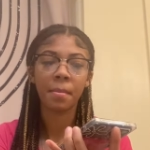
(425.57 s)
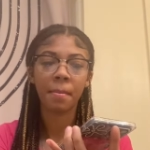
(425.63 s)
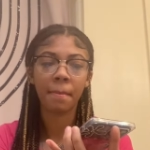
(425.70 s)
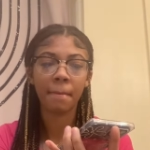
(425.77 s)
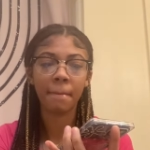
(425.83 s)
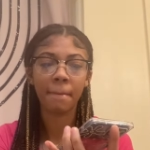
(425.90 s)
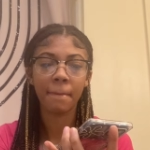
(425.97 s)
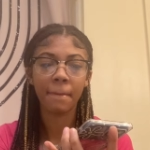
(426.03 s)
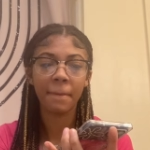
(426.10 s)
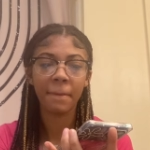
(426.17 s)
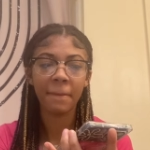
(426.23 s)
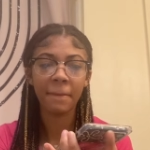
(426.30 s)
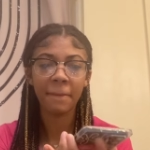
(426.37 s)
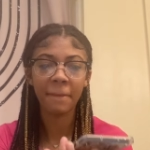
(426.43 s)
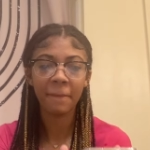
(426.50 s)
Your
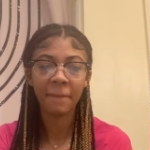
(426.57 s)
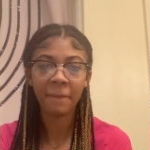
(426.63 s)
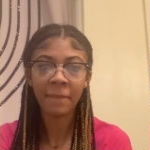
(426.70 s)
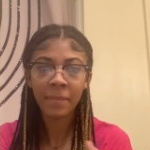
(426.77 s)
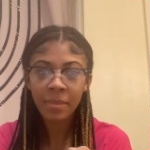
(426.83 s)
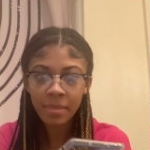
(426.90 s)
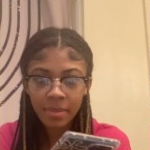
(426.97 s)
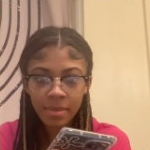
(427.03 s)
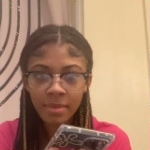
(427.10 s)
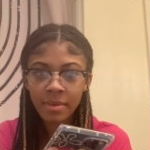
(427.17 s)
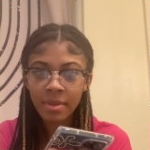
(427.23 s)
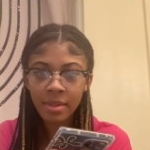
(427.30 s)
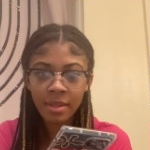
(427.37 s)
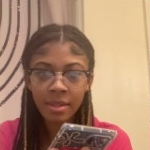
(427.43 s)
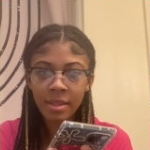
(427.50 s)
call has been forwarded
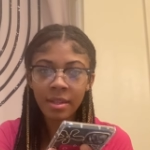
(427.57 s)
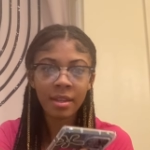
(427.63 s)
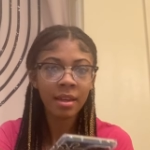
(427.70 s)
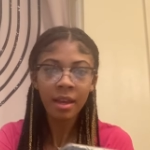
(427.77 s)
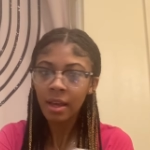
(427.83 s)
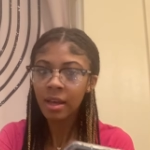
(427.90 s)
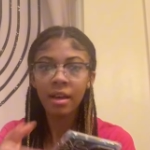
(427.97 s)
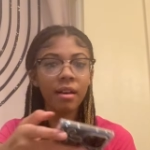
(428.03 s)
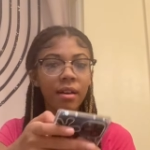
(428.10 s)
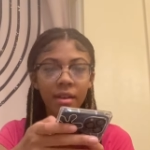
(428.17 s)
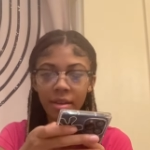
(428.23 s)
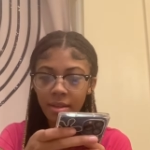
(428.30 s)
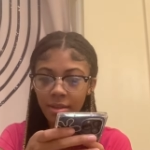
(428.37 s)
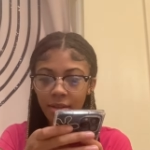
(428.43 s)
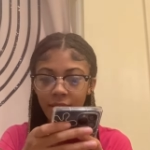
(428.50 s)
to
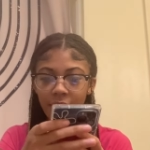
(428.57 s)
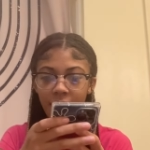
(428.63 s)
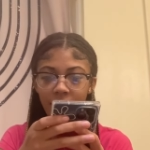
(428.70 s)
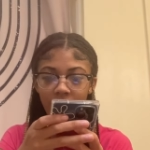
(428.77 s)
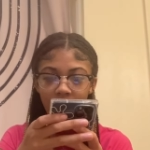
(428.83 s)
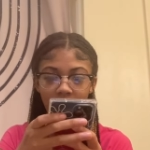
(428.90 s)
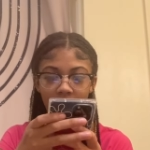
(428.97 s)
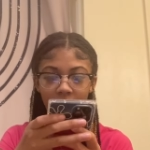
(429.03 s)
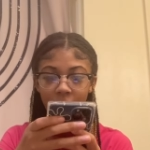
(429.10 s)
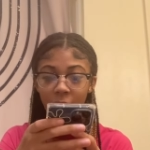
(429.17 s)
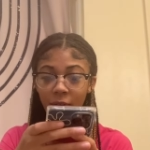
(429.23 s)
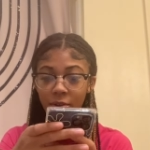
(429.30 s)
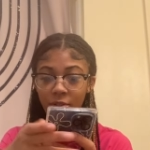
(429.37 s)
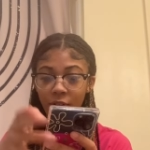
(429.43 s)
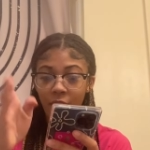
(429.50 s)
Hold oh, on, y'all. We
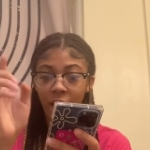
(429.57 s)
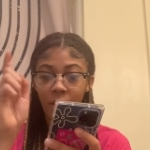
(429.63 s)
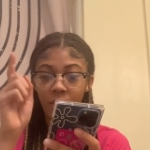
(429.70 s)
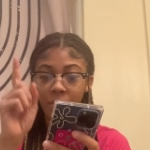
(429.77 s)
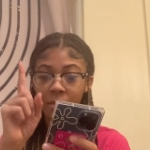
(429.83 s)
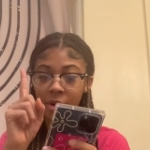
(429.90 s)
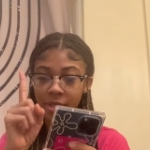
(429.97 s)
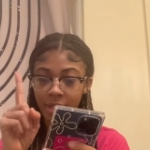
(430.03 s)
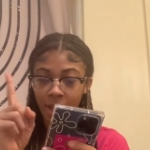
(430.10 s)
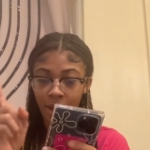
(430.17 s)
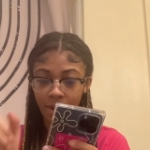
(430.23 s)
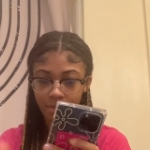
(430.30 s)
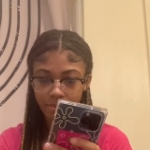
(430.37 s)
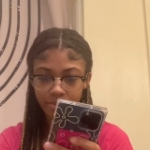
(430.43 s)
gonna try it one more time.